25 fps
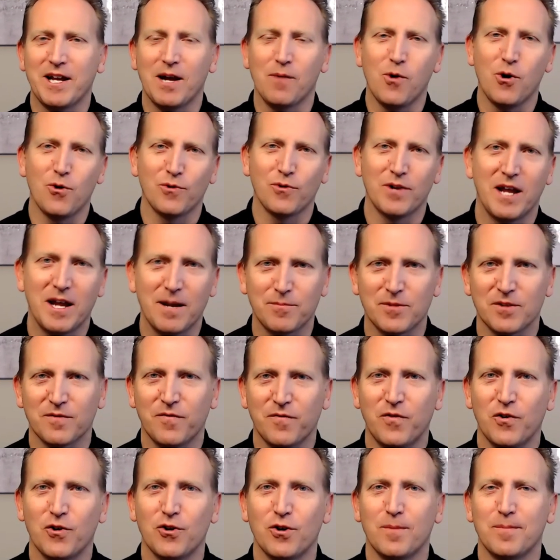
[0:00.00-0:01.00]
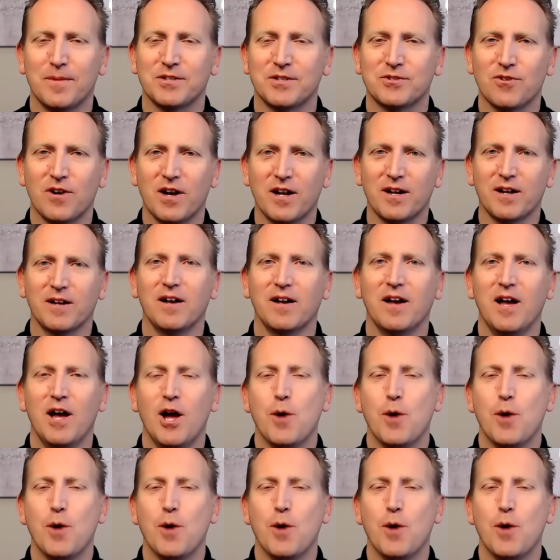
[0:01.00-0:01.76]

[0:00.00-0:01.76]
I won't name the firm to try to